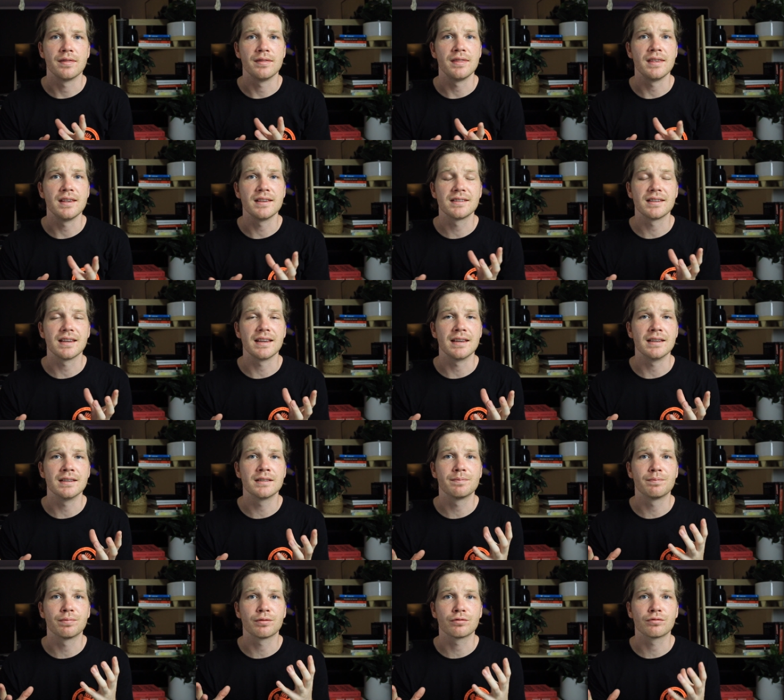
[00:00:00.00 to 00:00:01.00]
this is
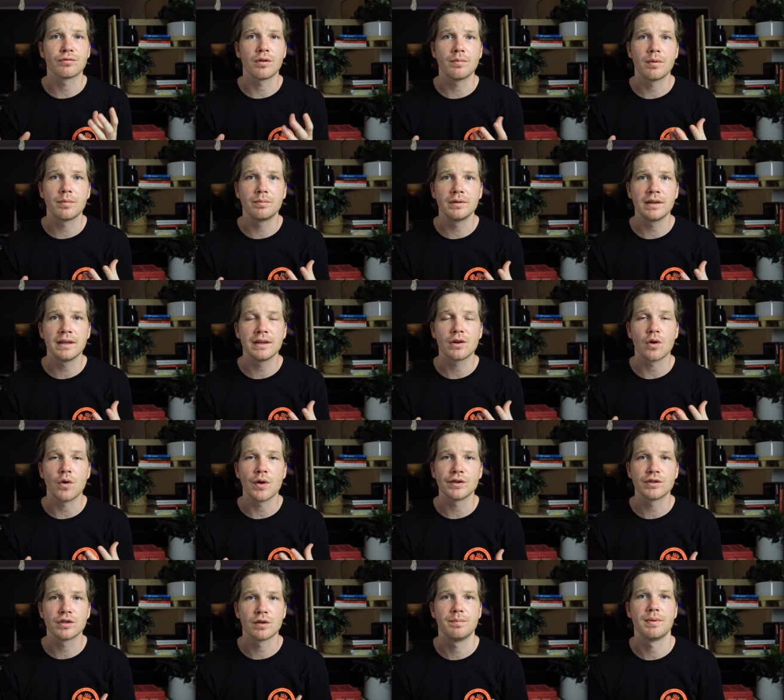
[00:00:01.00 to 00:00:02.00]
probably
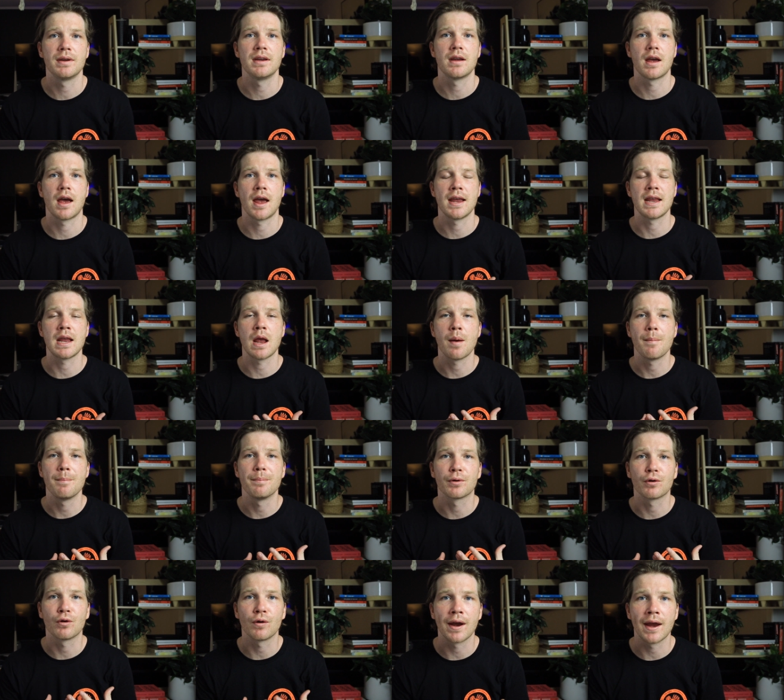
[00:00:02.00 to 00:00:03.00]
going to be a
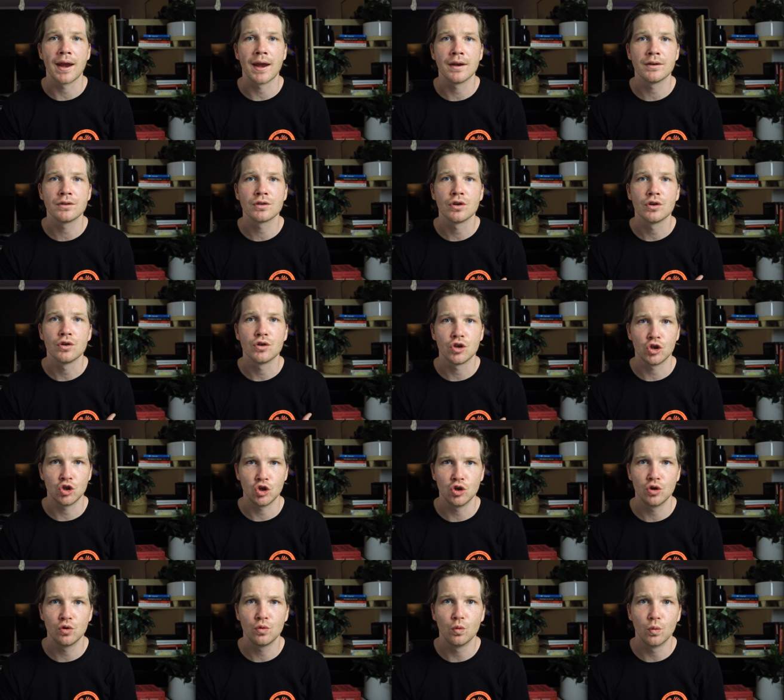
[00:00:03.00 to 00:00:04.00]
brand
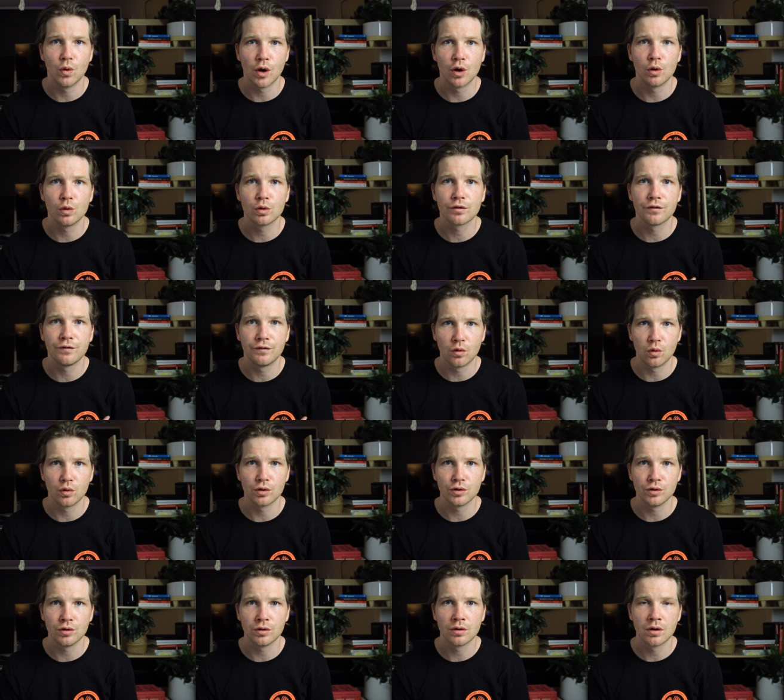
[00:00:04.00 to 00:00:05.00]
new world for
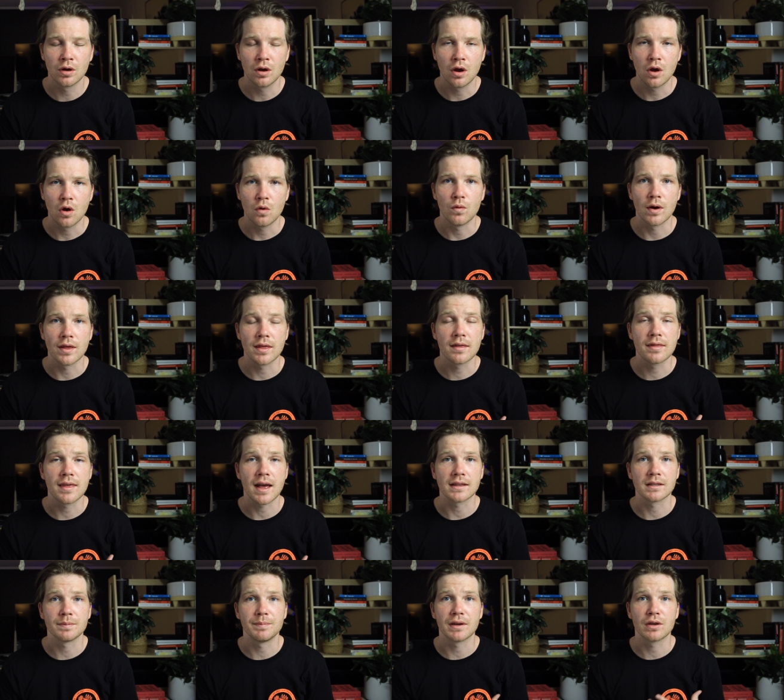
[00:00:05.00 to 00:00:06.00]
you. Whether
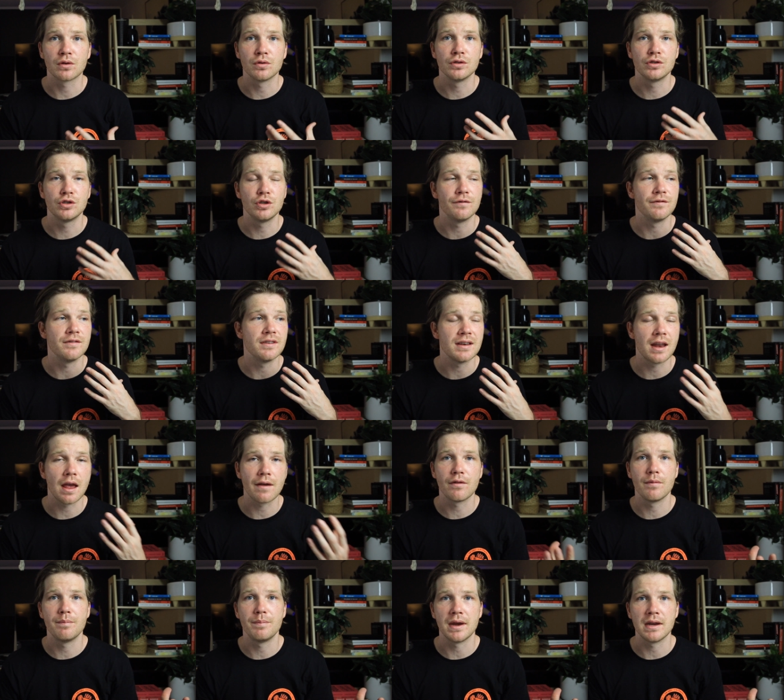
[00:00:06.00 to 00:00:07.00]
that's because you've
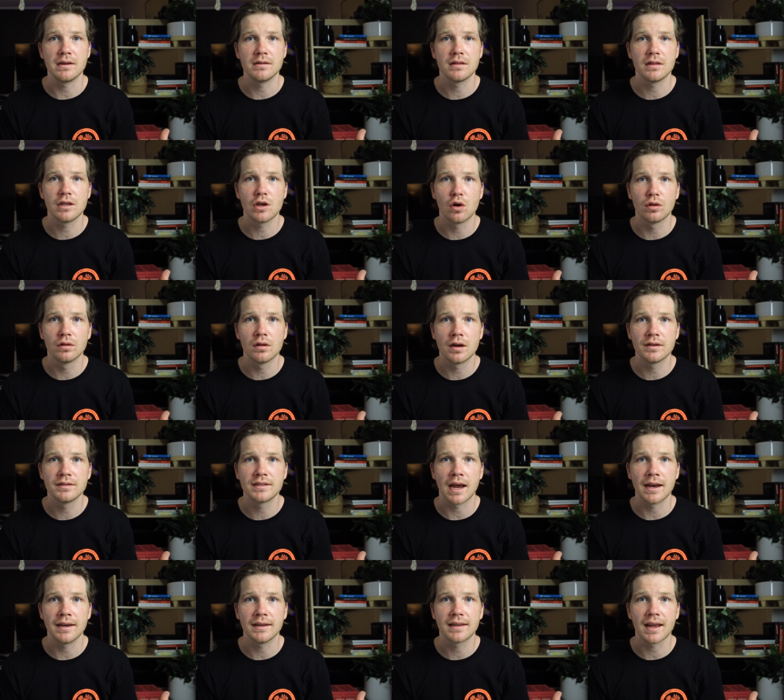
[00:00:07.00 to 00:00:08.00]
never been in the online
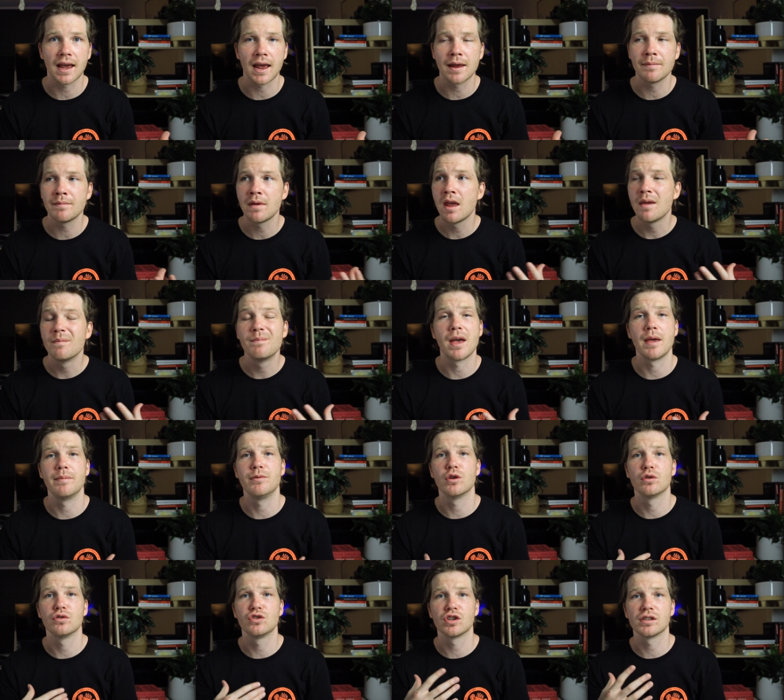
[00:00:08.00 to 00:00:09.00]
dating game, maybe
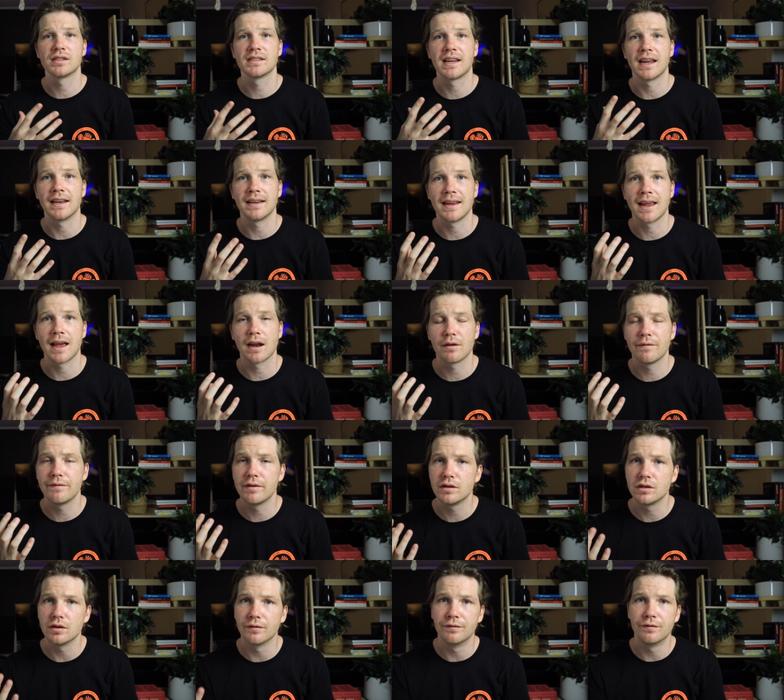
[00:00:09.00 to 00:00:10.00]
you're just getting out of a
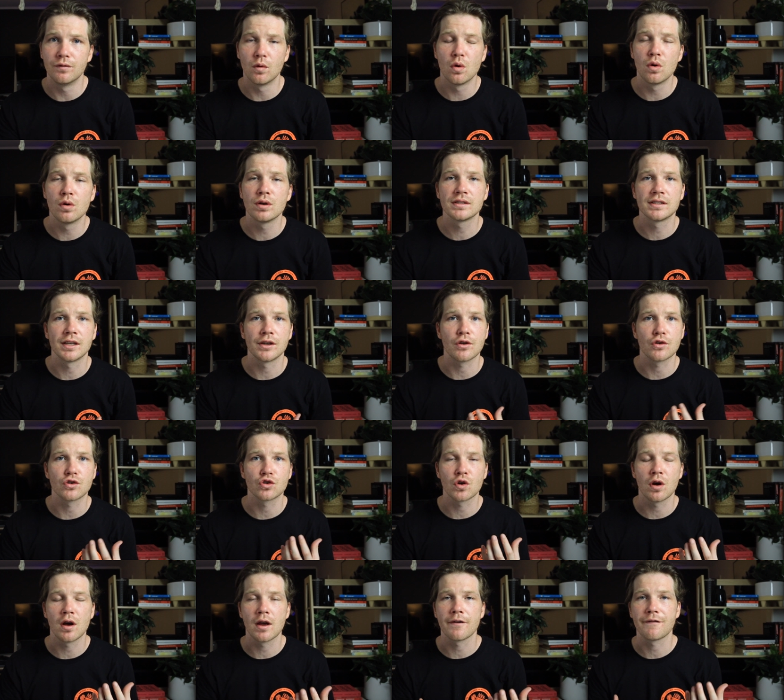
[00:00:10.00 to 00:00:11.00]
divorce and you're
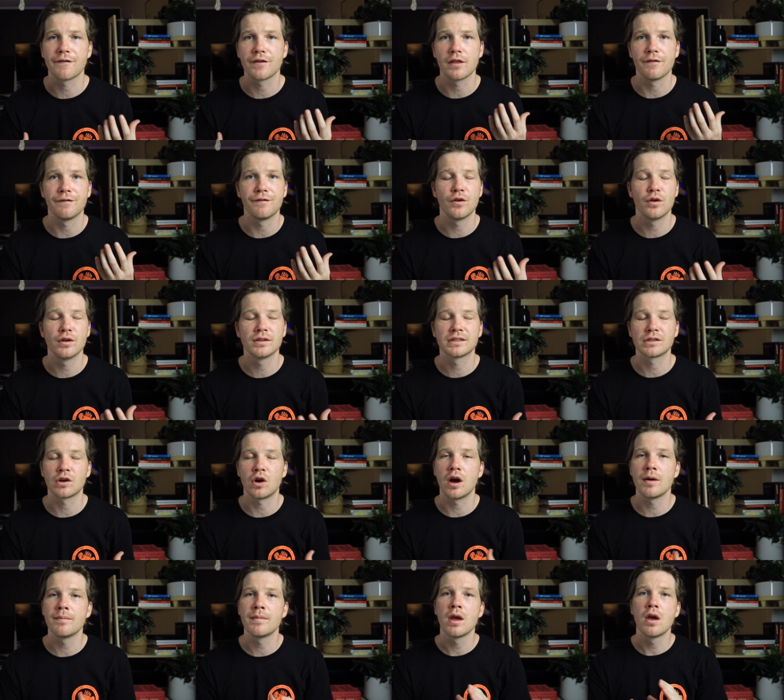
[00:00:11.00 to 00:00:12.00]
trying for the first
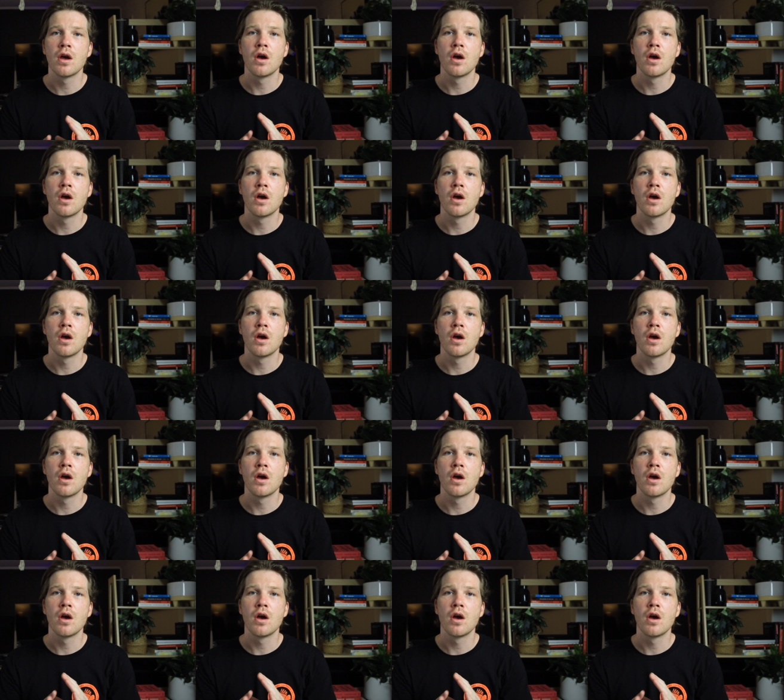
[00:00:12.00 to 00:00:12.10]
time.